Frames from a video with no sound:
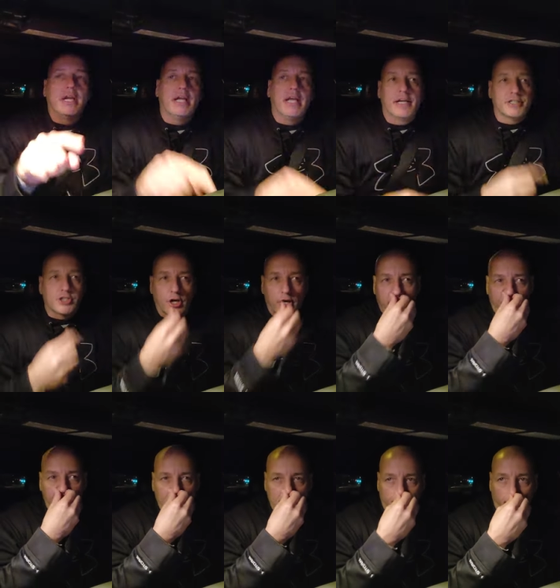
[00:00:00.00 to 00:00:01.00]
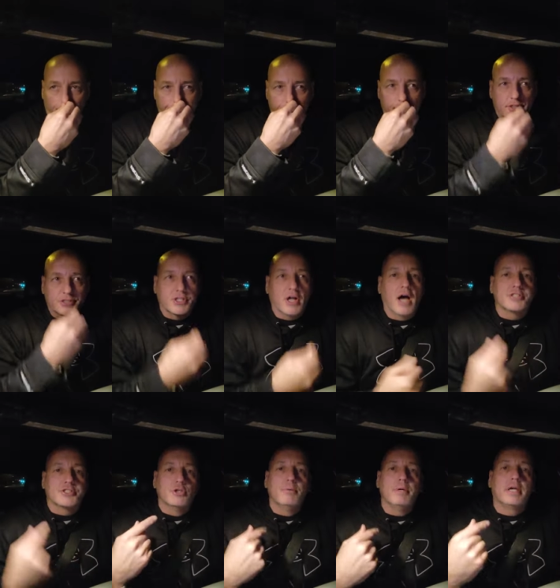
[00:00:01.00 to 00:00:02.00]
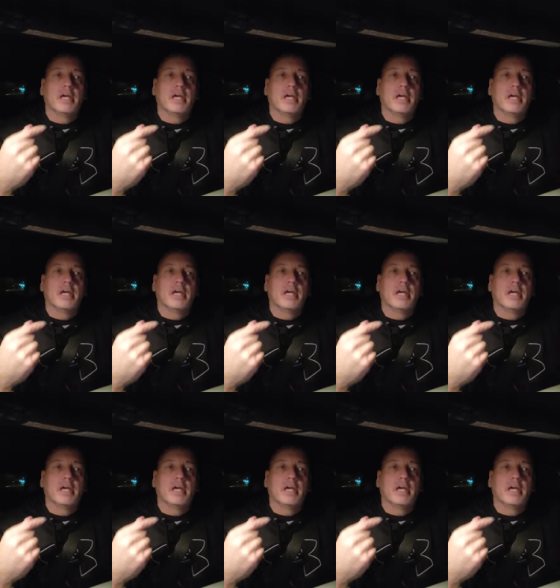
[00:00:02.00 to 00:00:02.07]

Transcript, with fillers: going to get attorney fees for a frivolous lawsuit